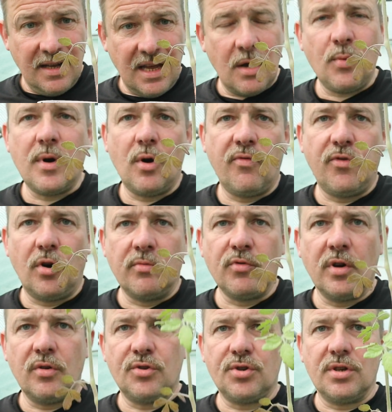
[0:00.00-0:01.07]
it will form
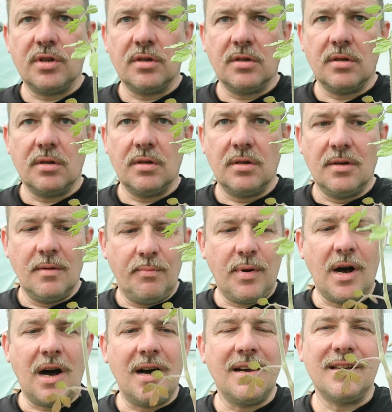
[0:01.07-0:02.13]
roots,
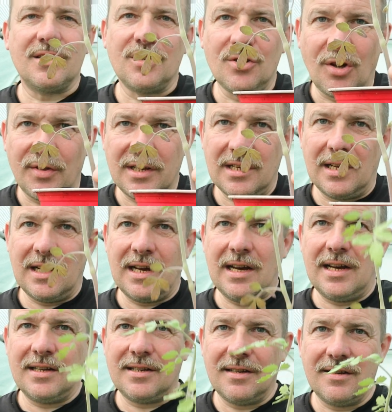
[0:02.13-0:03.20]
but it's not these little
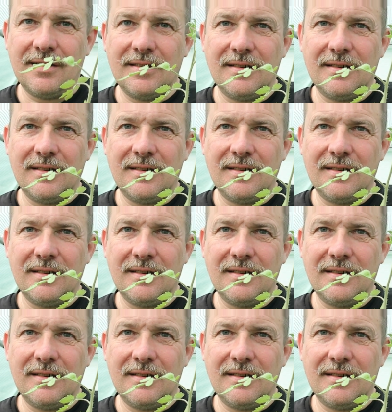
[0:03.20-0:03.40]
hairs.